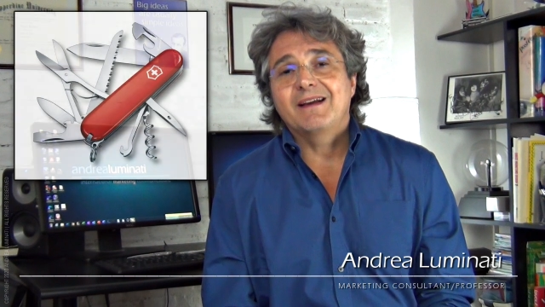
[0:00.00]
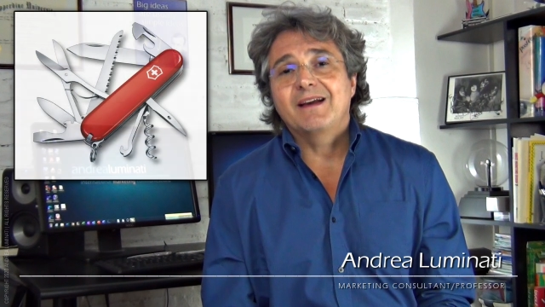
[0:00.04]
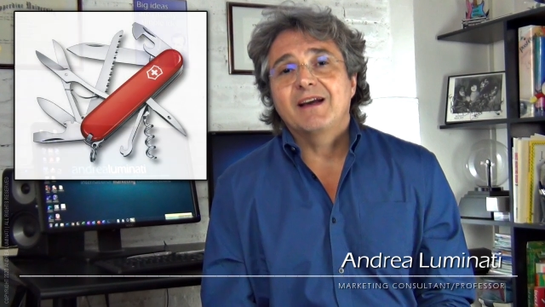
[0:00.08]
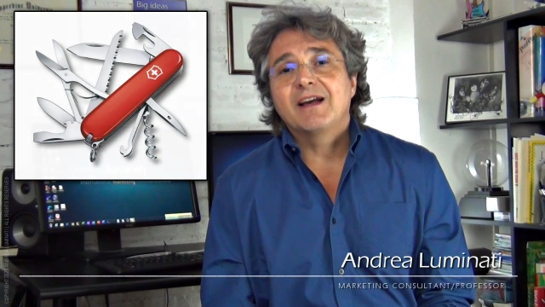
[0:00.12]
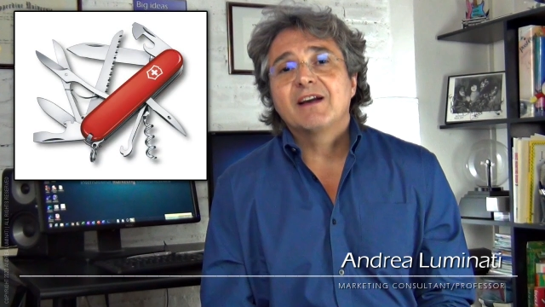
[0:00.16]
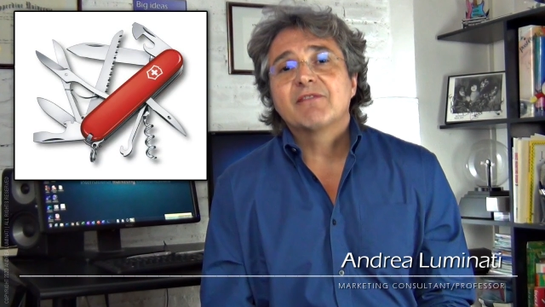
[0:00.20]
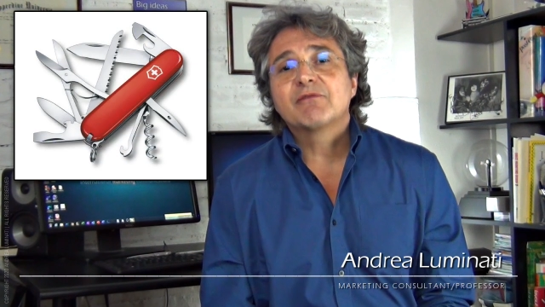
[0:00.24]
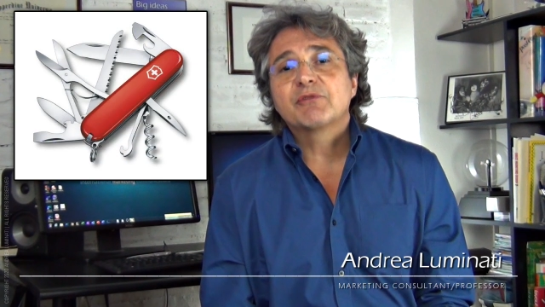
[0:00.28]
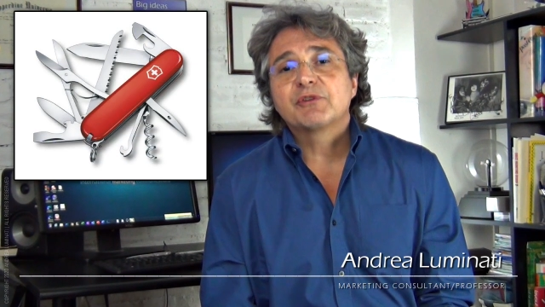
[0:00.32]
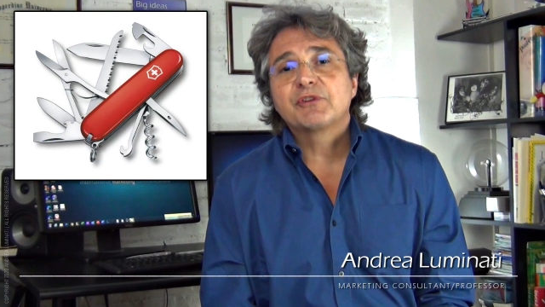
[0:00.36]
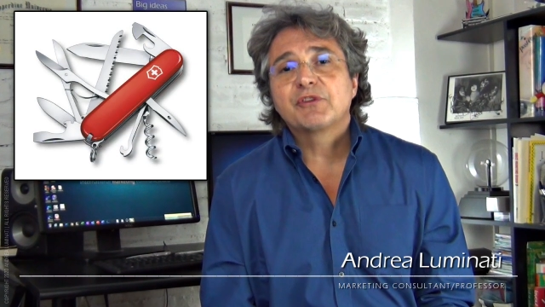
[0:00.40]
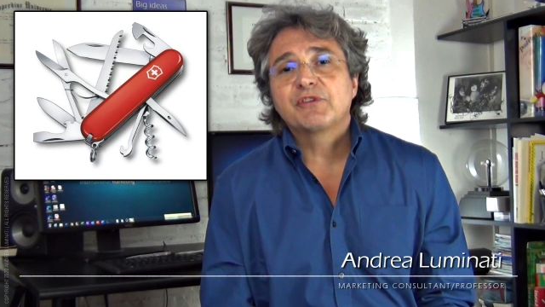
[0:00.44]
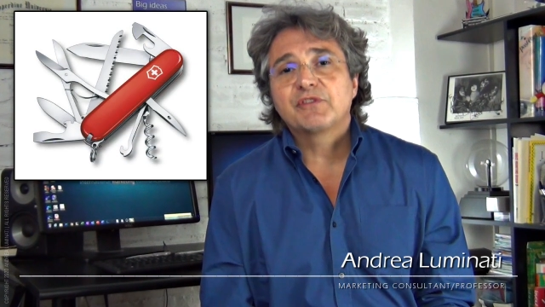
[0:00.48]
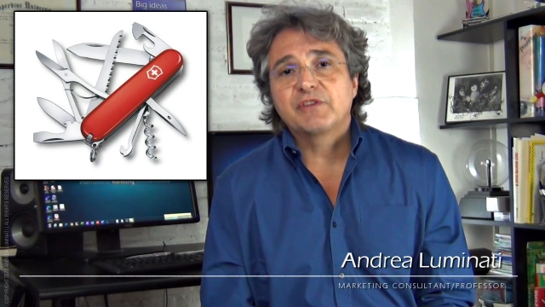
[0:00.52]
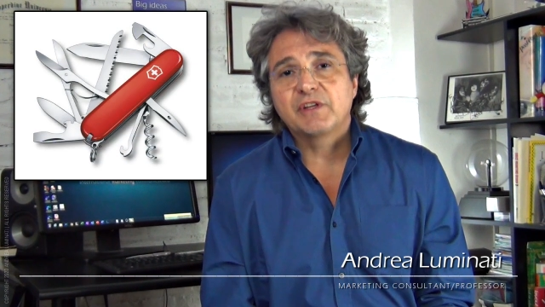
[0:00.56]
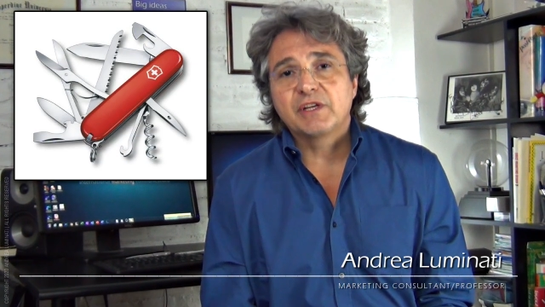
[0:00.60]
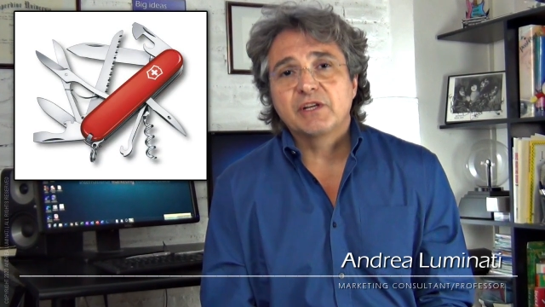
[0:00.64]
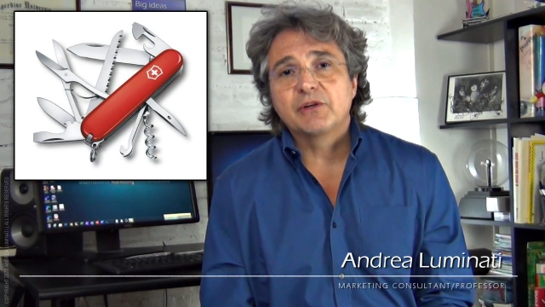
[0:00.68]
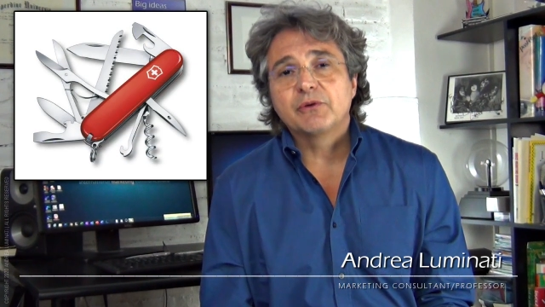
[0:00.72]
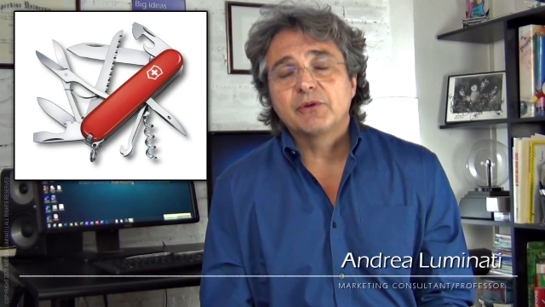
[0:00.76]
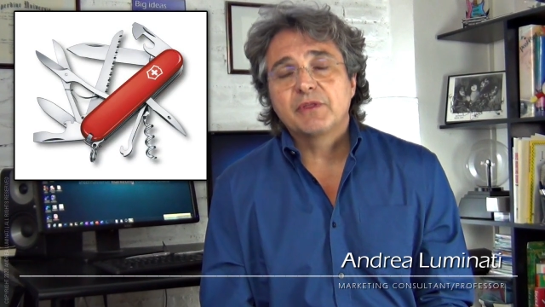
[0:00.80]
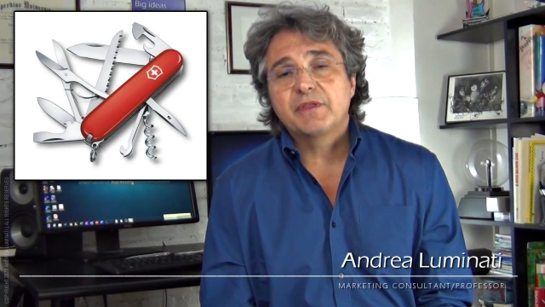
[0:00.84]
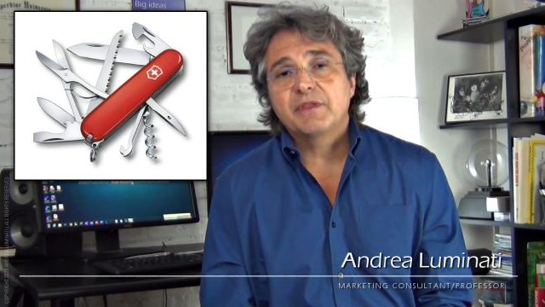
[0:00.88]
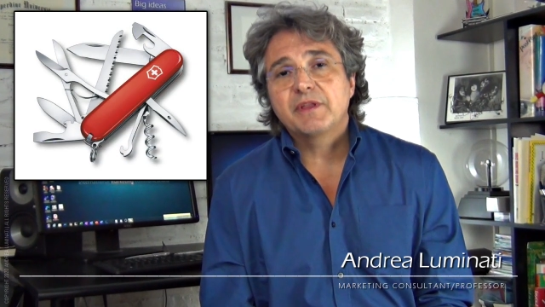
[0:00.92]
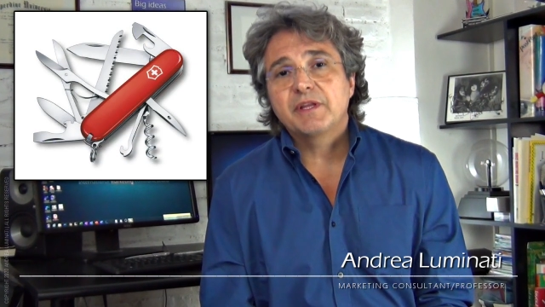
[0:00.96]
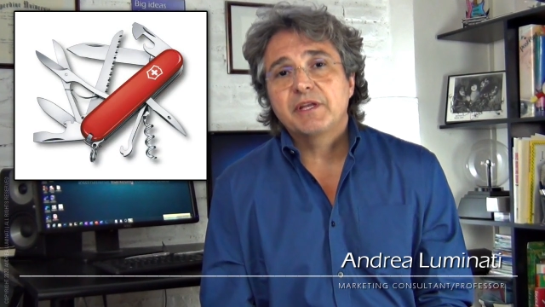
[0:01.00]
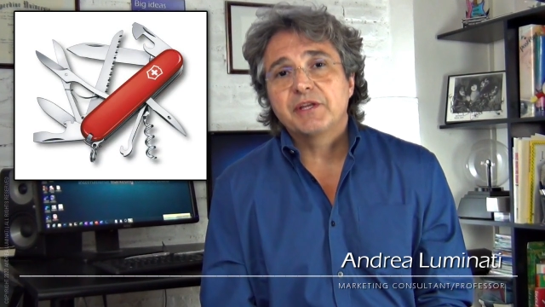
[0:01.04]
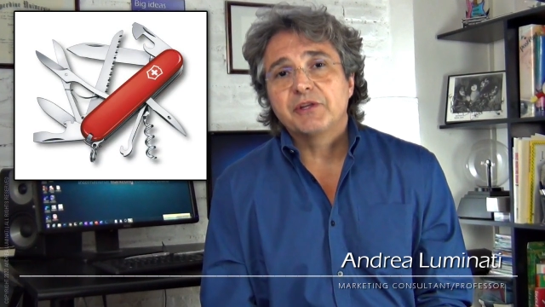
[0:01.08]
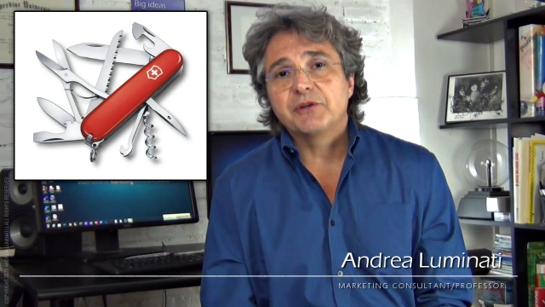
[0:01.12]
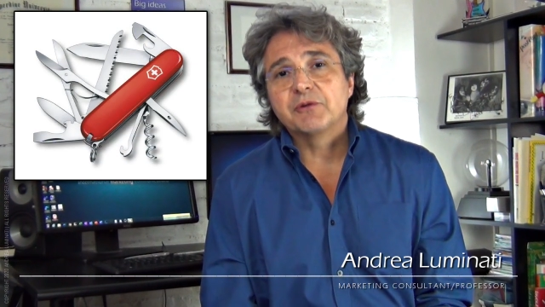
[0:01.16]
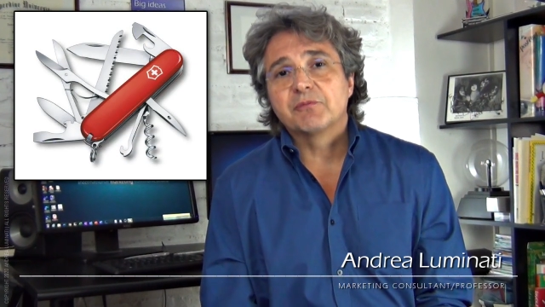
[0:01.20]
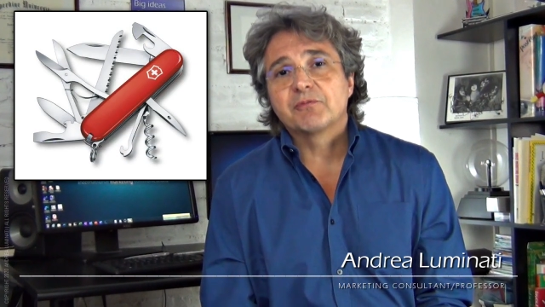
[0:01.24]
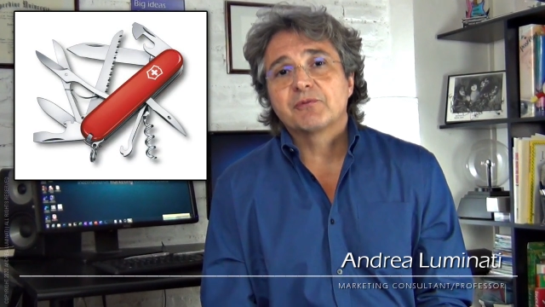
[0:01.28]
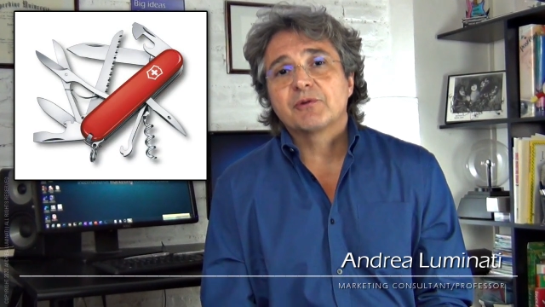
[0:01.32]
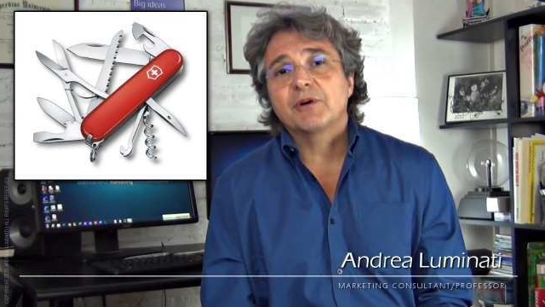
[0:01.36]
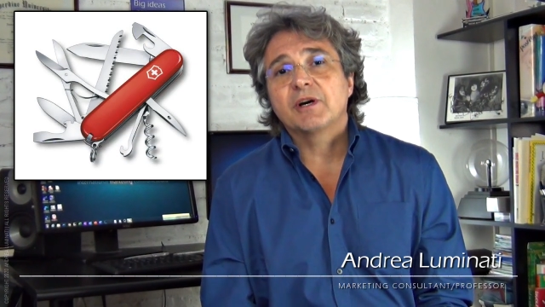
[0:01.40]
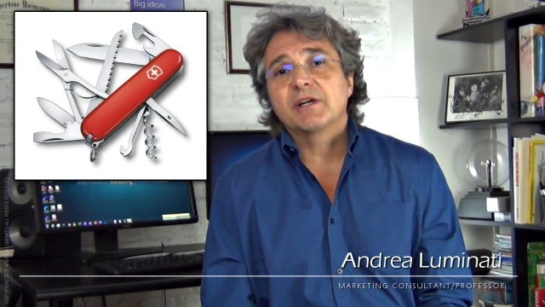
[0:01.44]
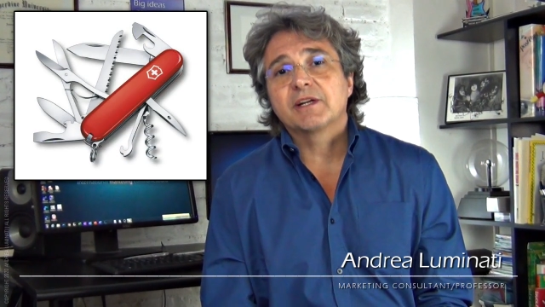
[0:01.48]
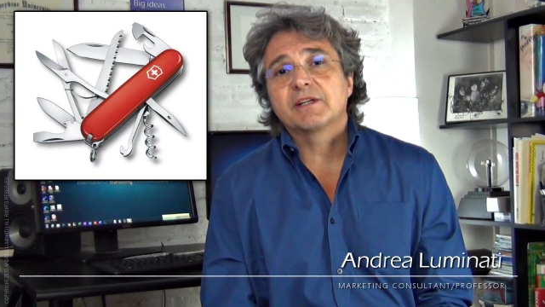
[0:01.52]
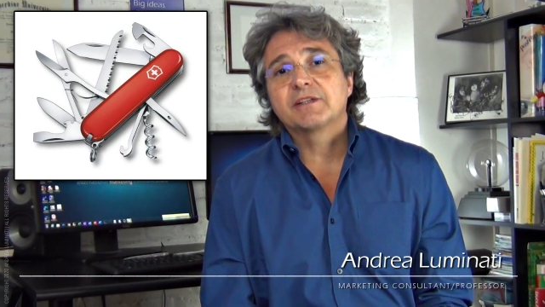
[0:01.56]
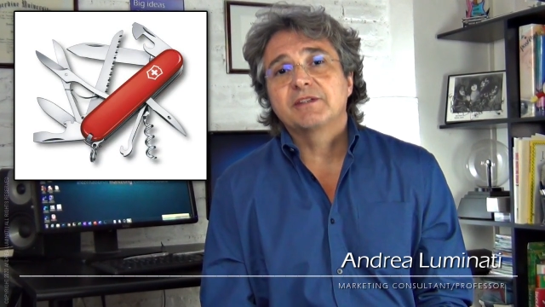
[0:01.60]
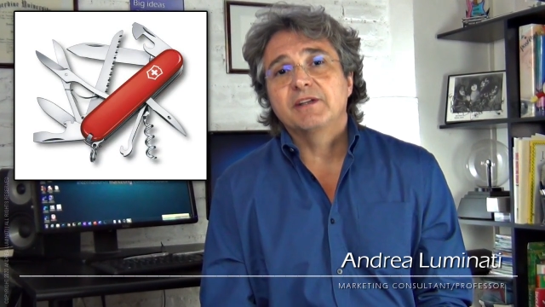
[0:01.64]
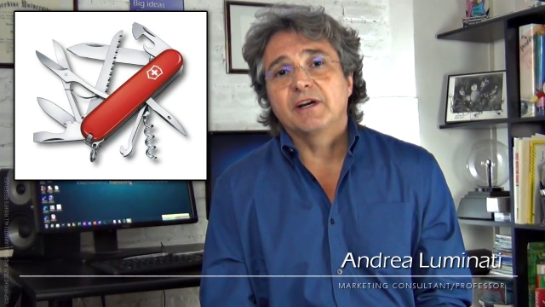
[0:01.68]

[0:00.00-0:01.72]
every single thing your product